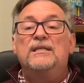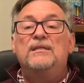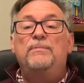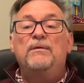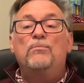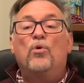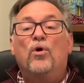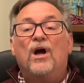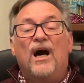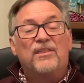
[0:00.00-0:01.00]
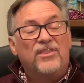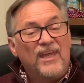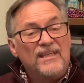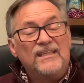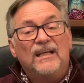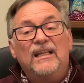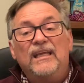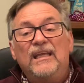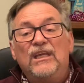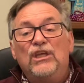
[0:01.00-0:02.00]
to be more
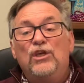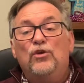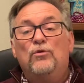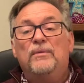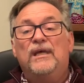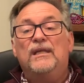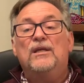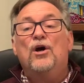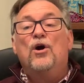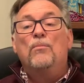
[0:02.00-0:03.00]
authentically human,